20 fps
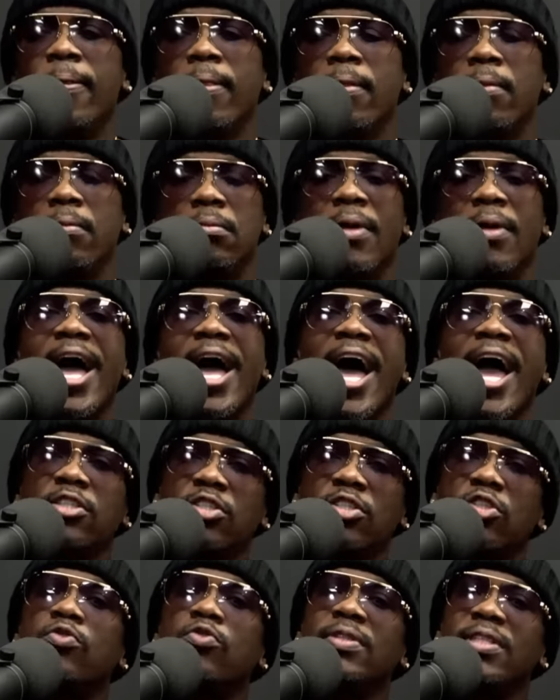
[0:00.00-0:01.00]
I
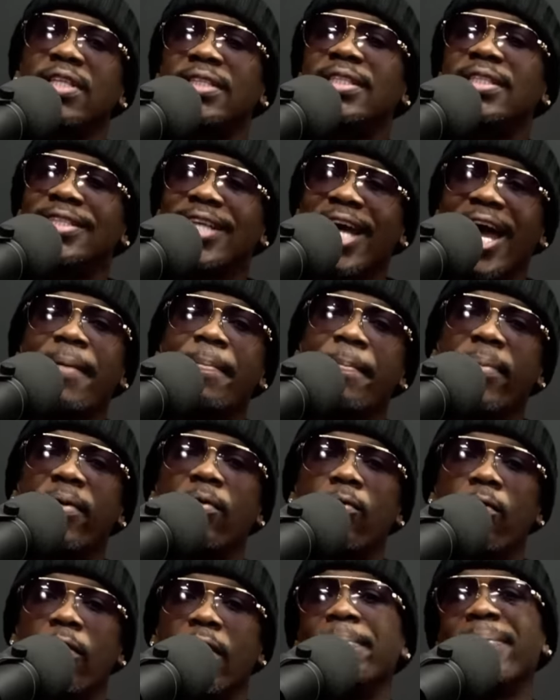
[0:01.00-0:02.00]
do this type of
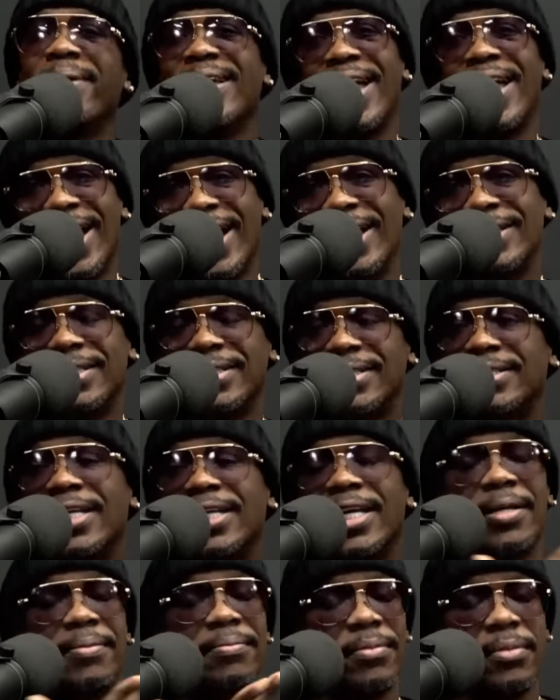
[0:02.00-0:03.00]
work behind the
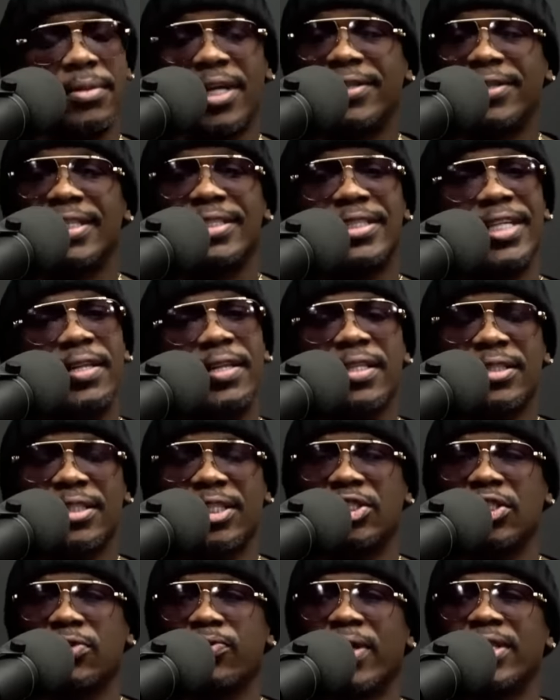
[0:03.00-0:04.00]
scene. There's another
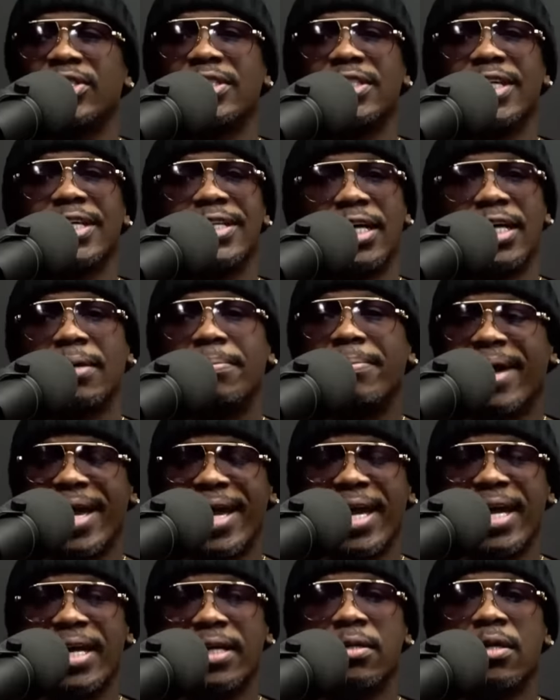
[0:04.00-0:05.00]
situation, a young
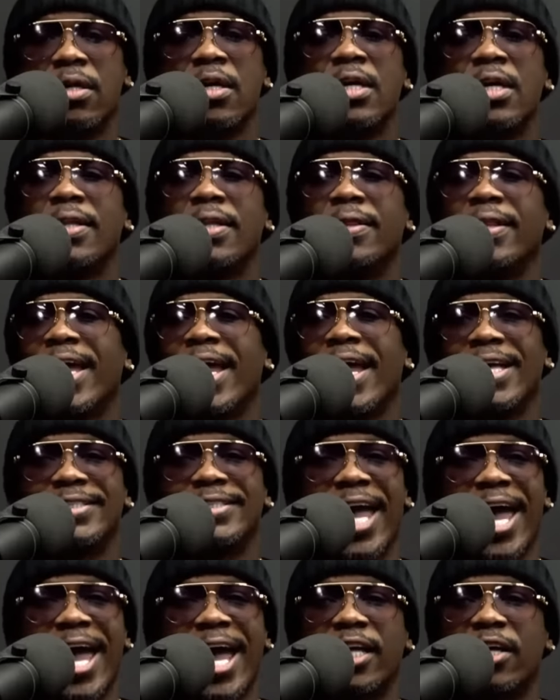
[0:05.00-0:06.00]
man that has
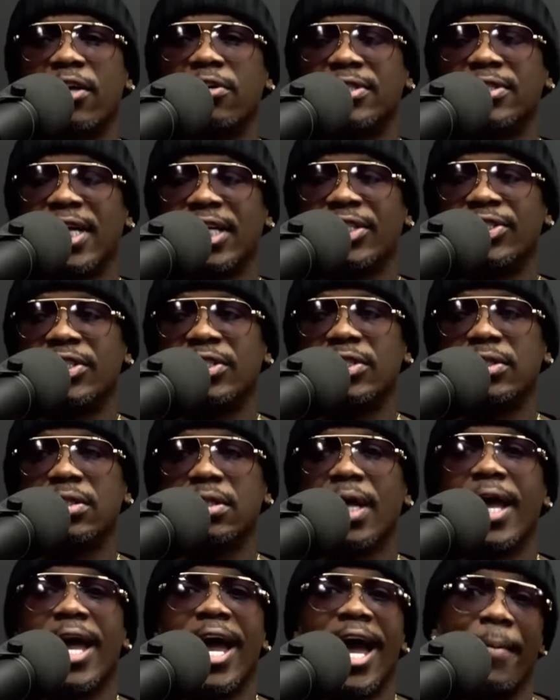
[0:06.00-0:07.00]
accusations.
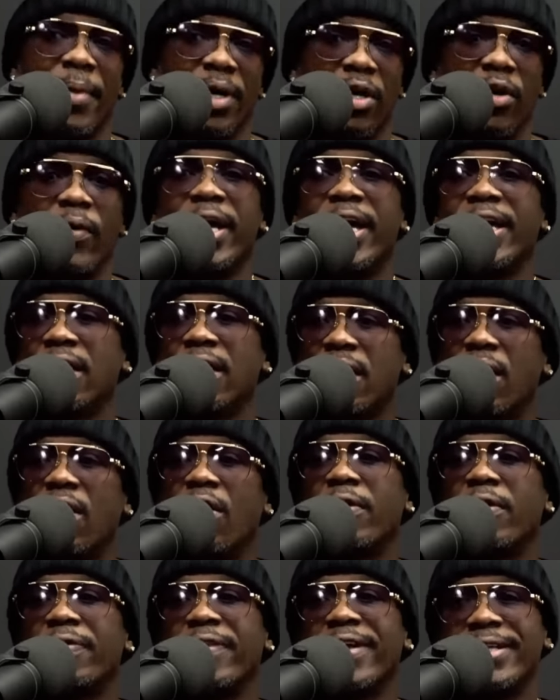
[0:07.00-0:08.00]
I'm gonna go ahead and call
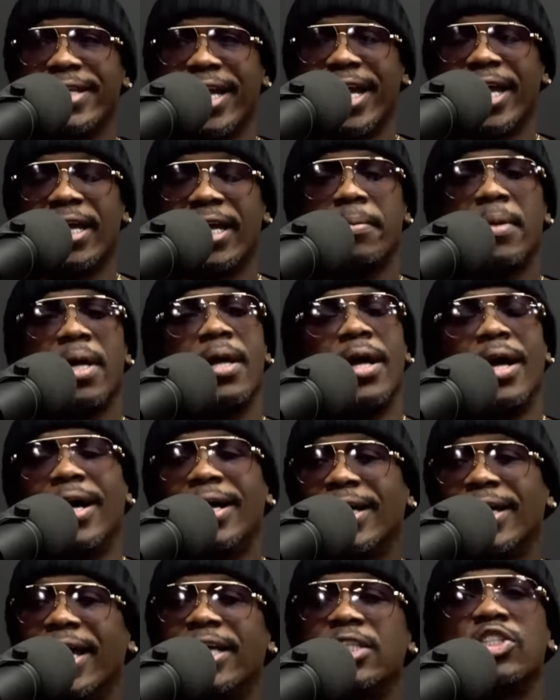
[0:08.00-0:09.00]
their name
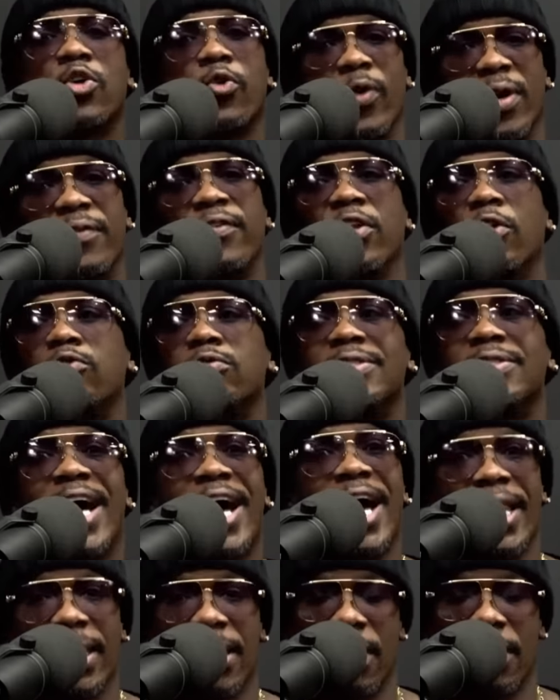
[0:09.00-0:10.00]
against Creflo
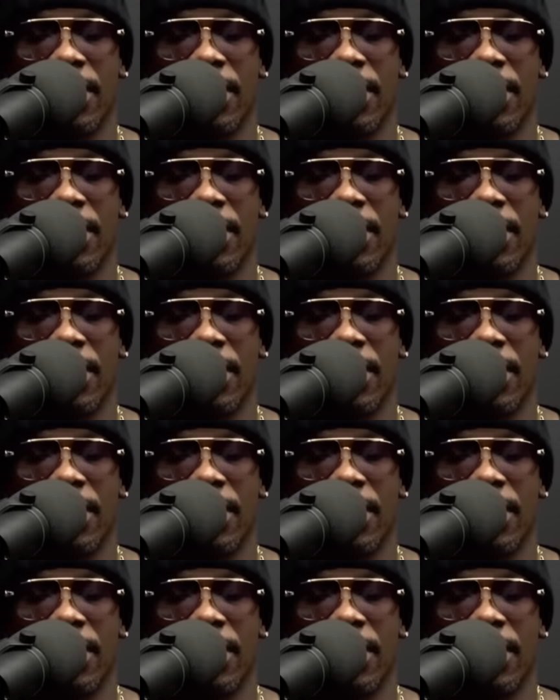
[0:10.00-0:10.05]
Dollar.